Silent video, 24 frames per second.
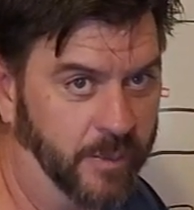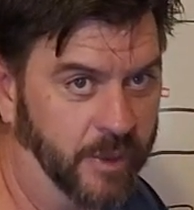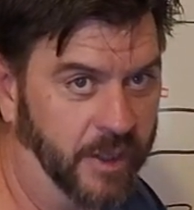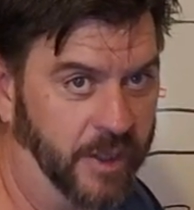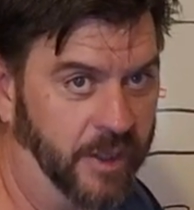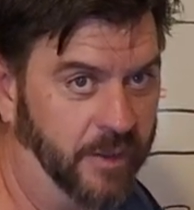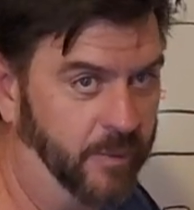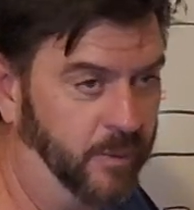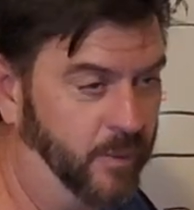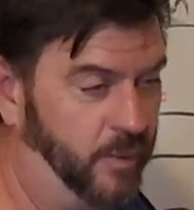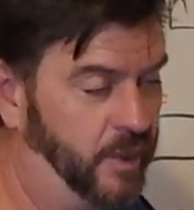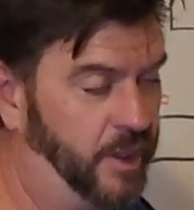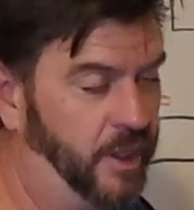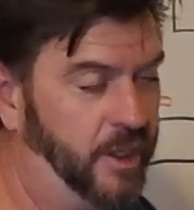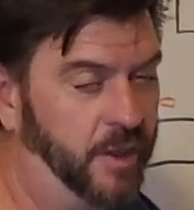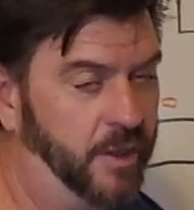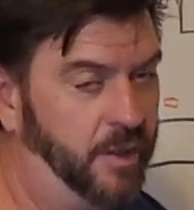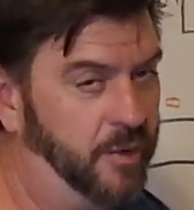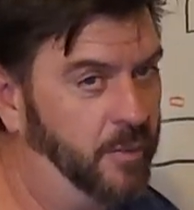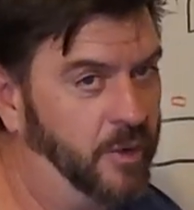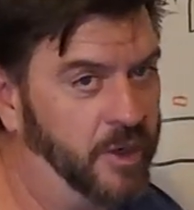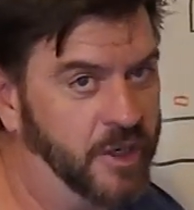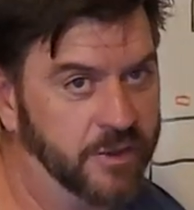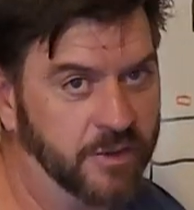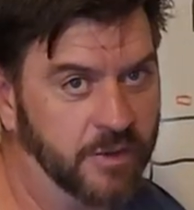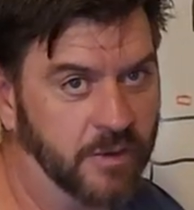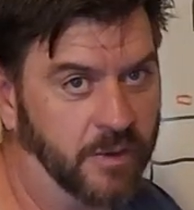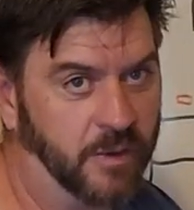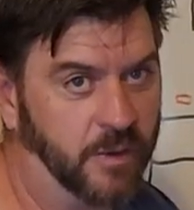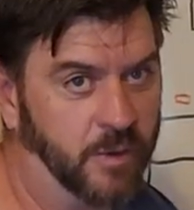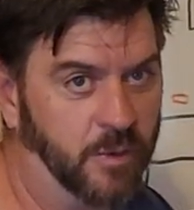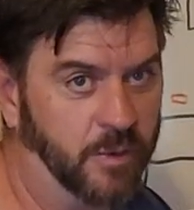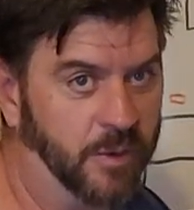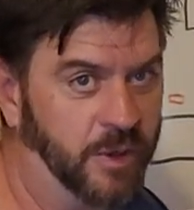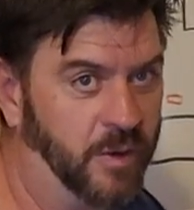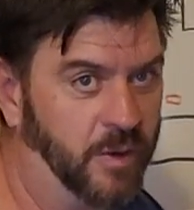And we'll get into a modular
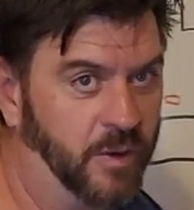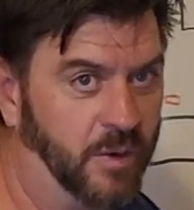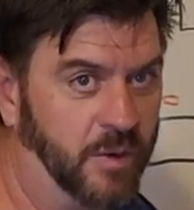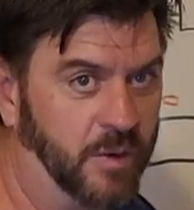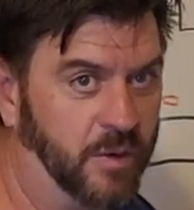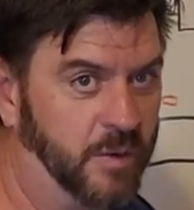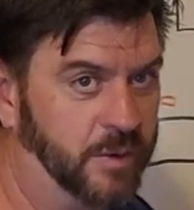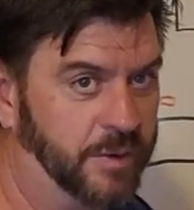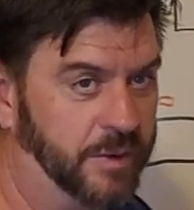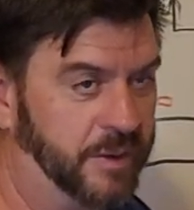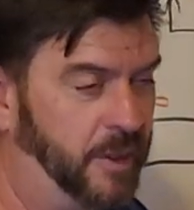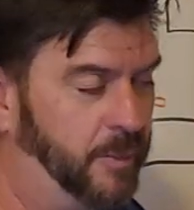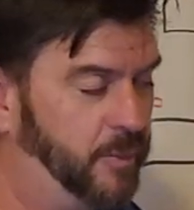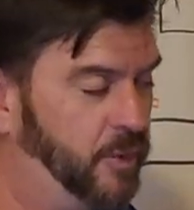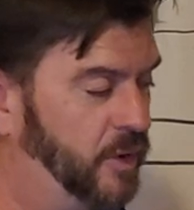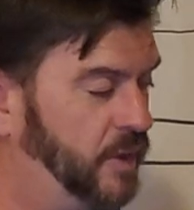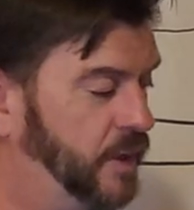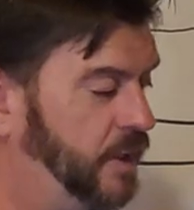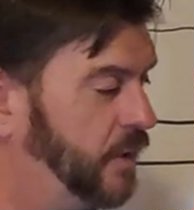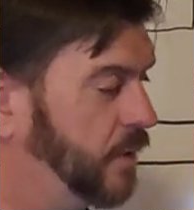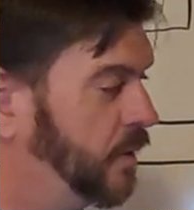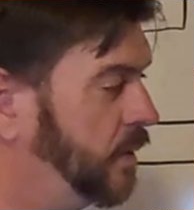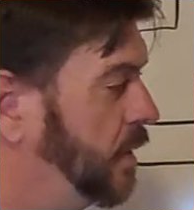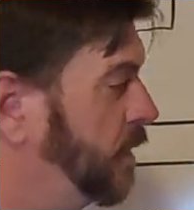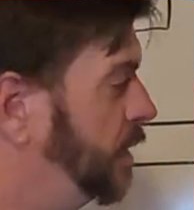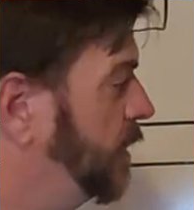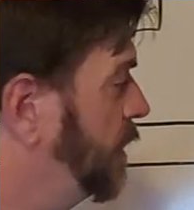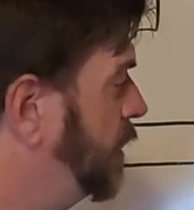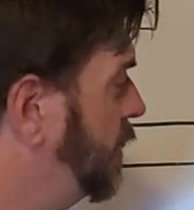home in a whole separate deal.